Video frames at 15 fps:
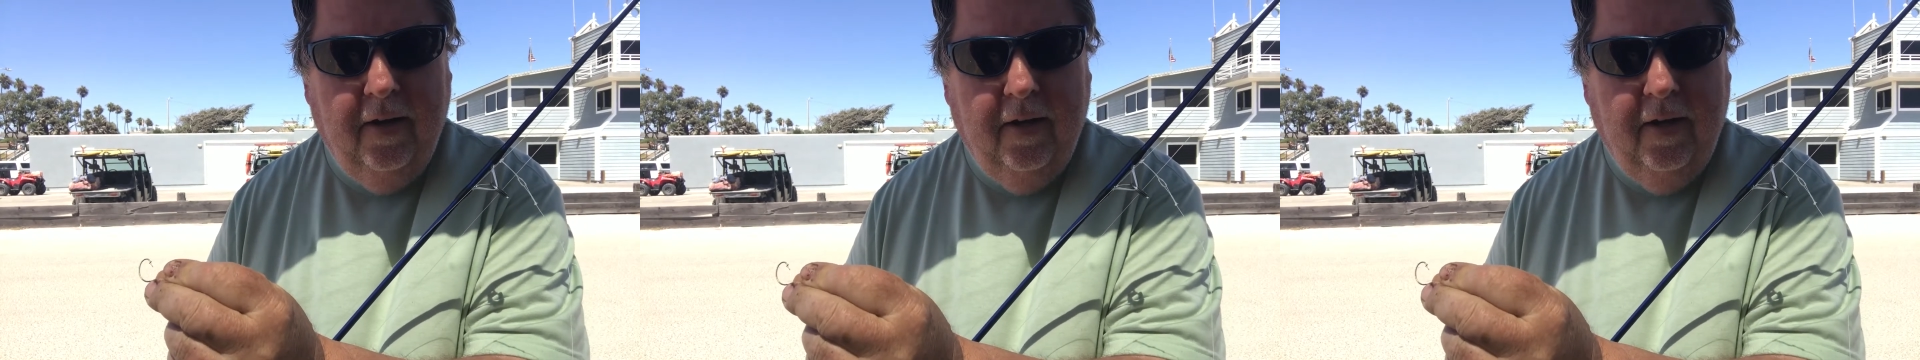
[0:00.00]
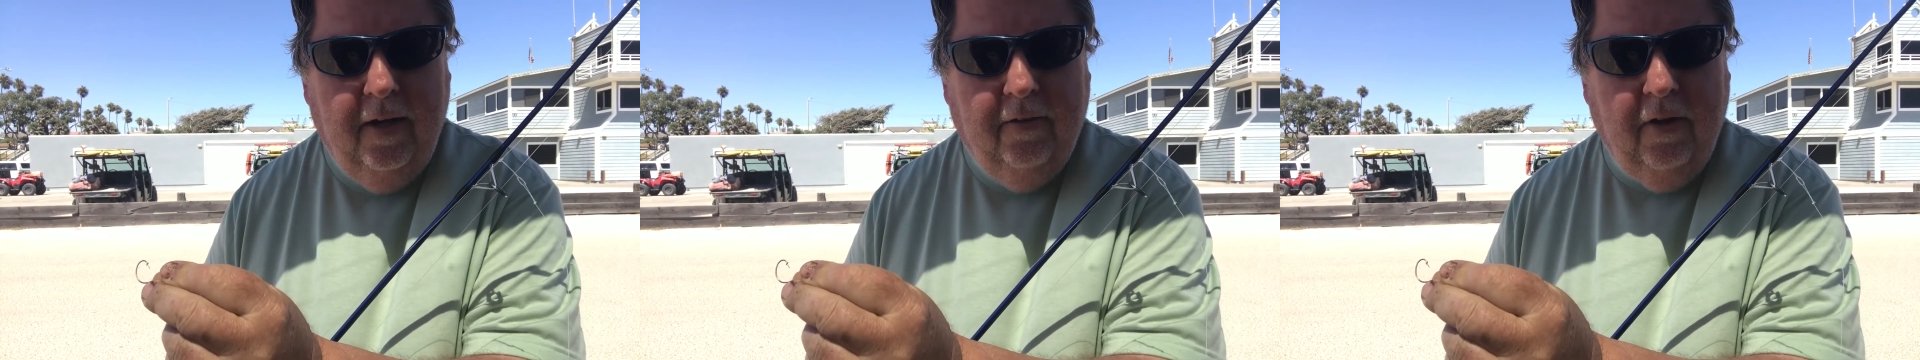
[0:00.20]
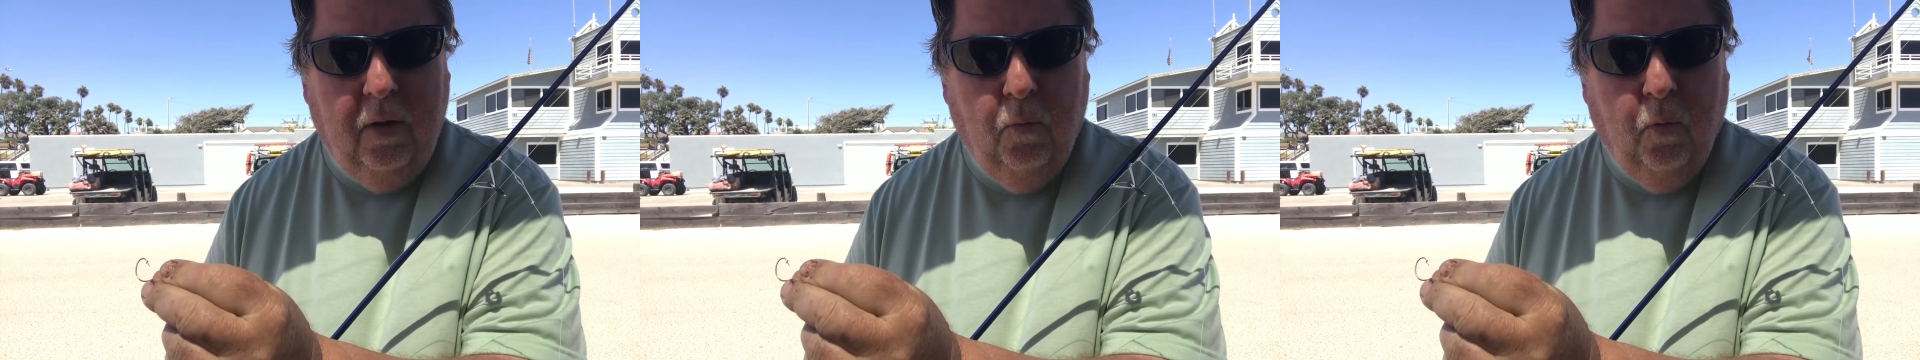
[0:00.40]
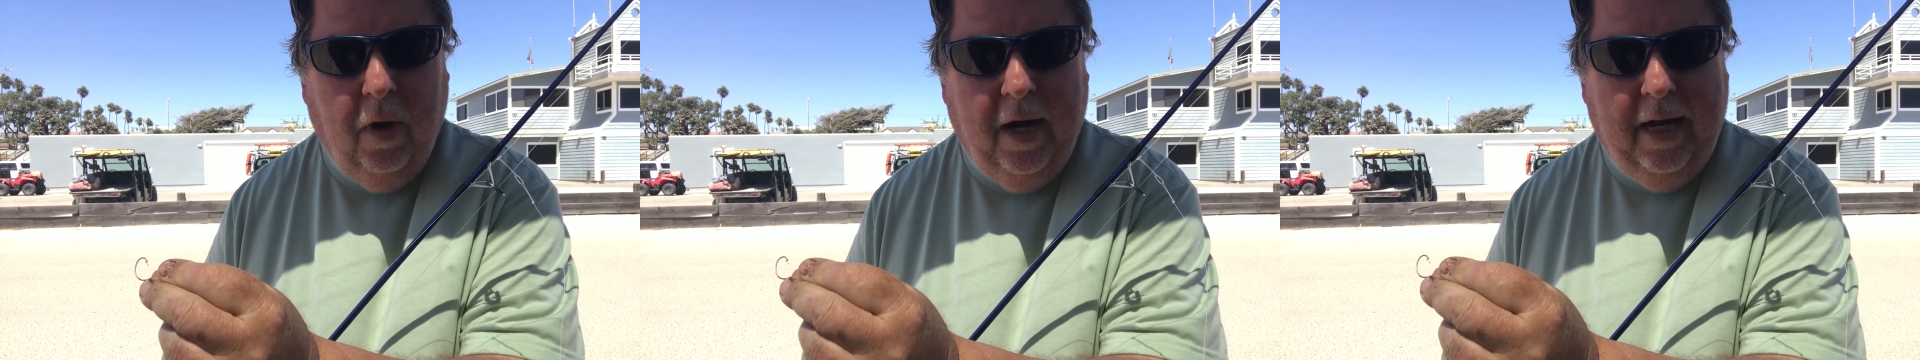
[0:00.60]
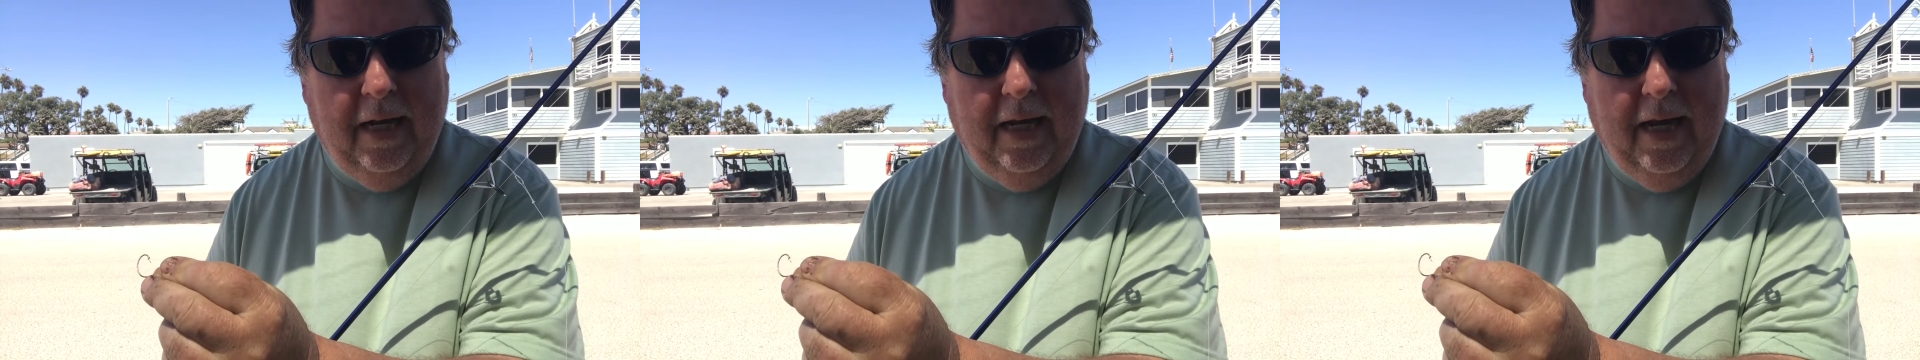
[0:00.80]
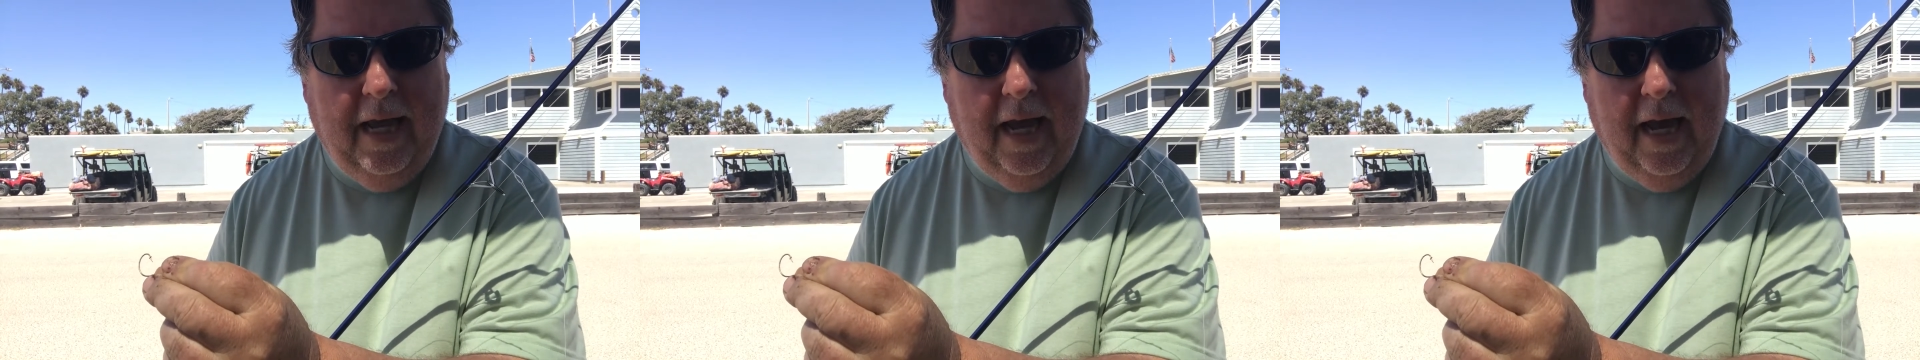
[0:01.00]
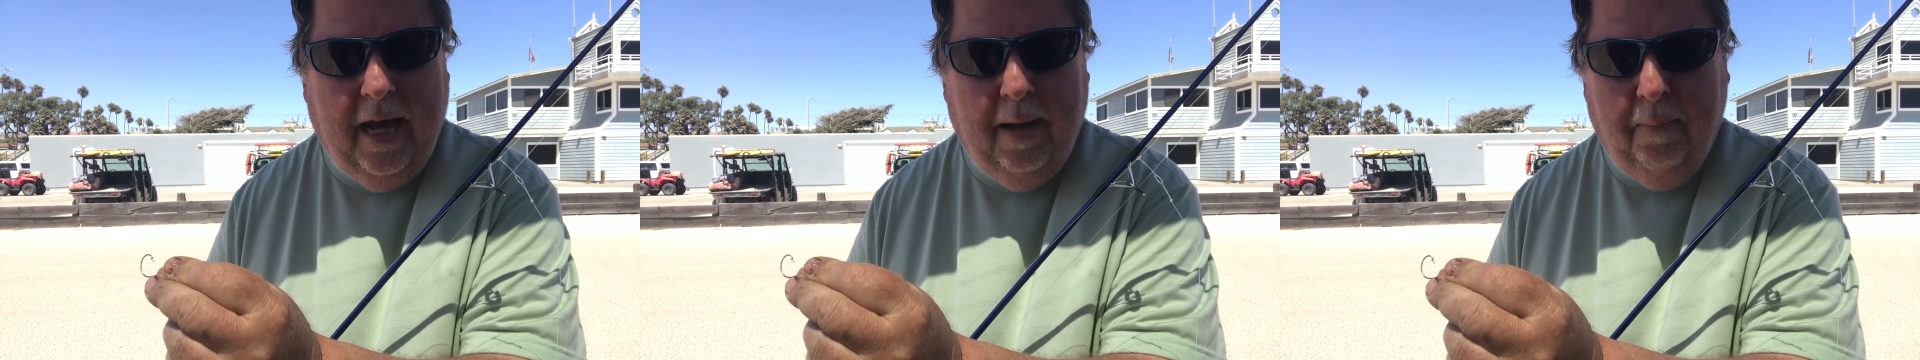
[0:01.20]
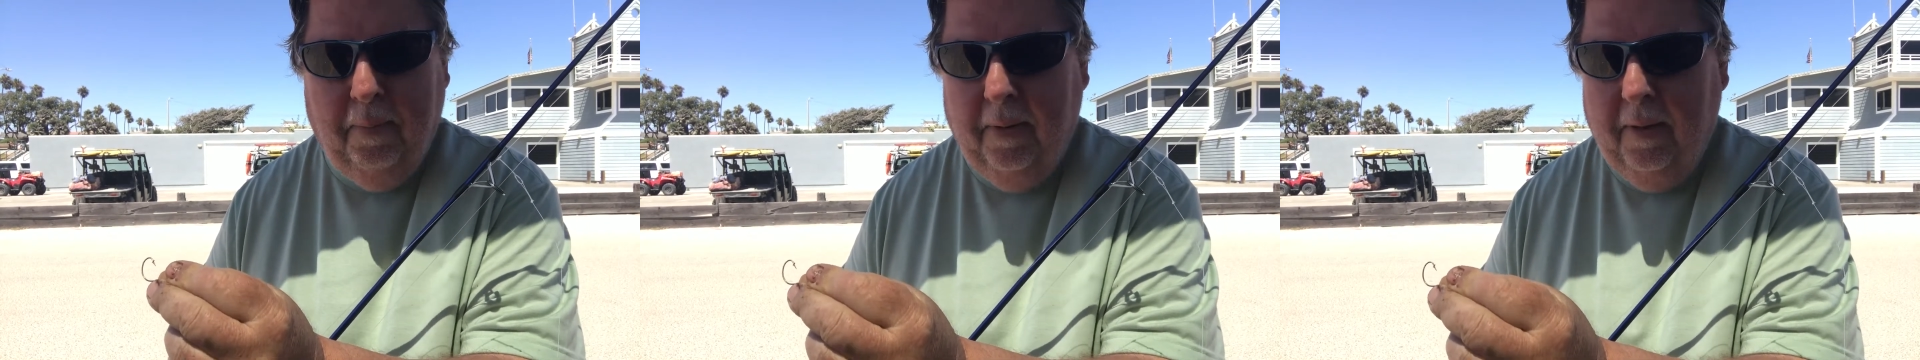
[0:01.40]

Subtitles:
It's a wide gap.